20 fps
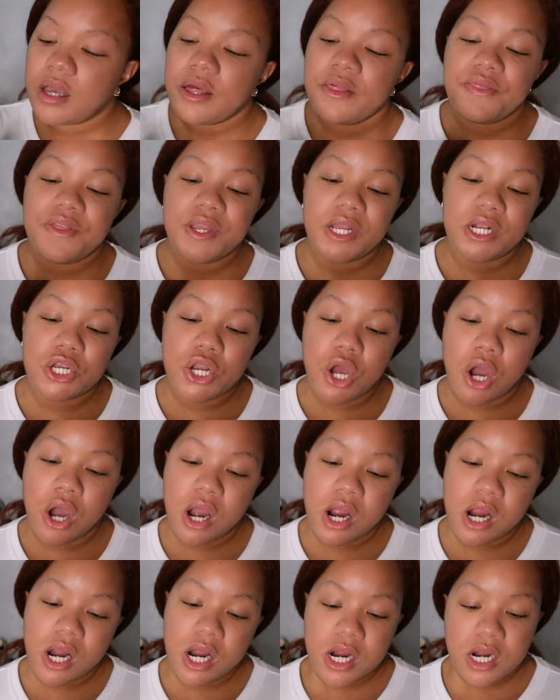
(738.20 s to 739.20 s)
The
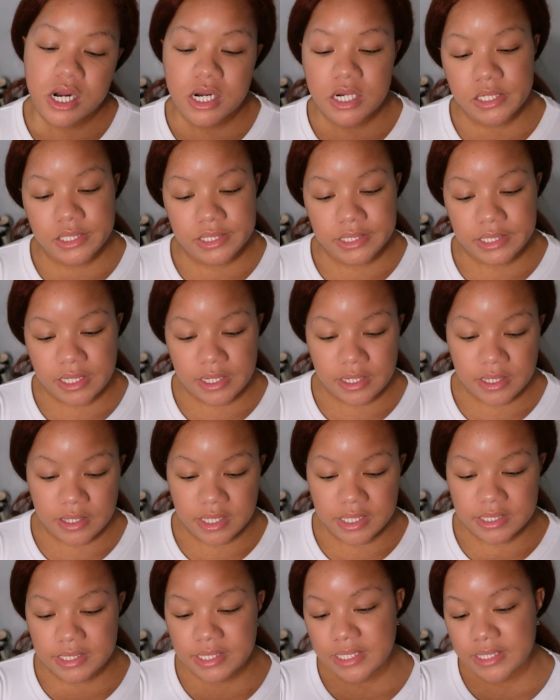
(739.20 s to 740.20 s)
NARS, uh,
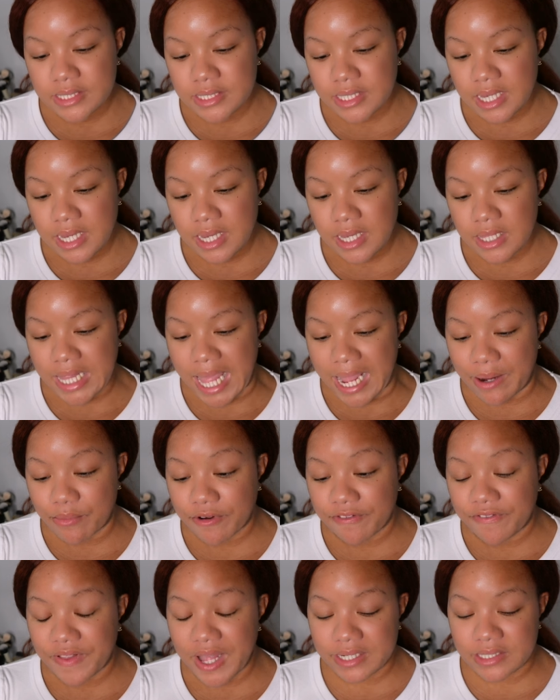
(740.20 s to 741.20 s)
this is the light
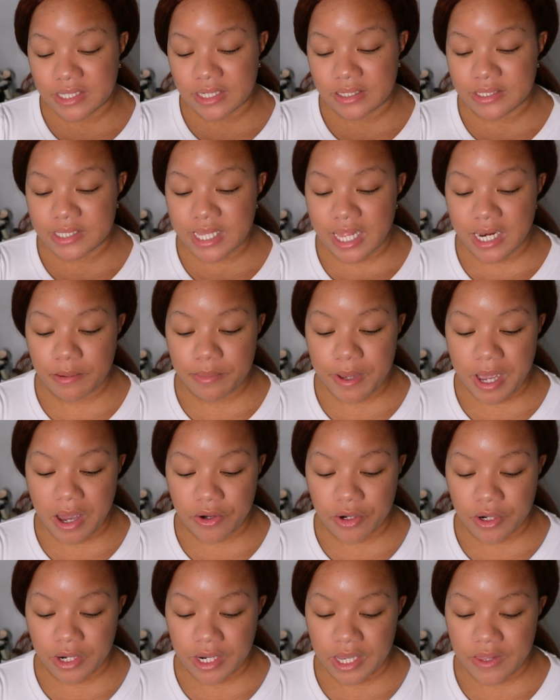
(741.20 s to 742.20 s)
reflecting setting
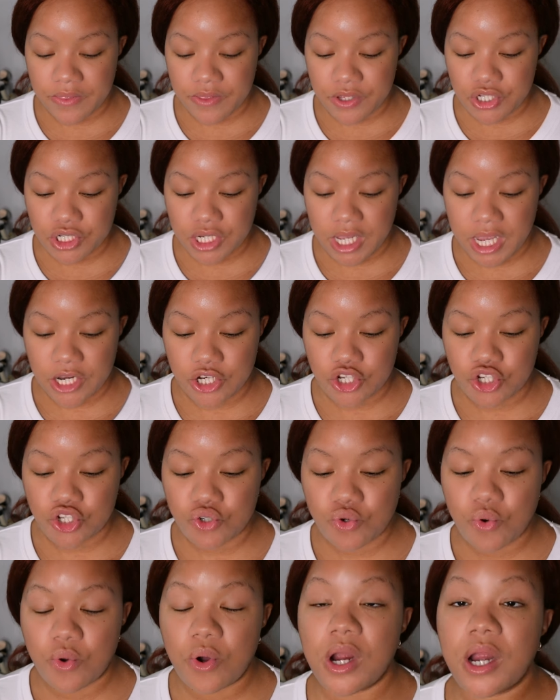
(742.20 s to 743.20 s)
powder in the shade
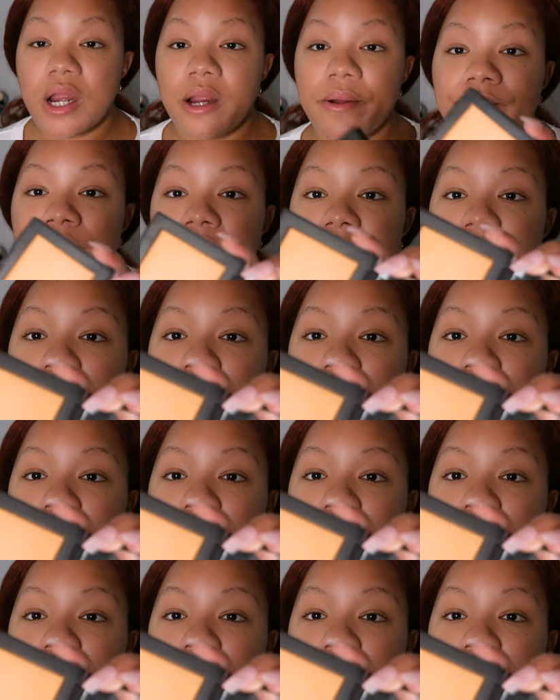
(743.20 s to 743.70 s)
Shore.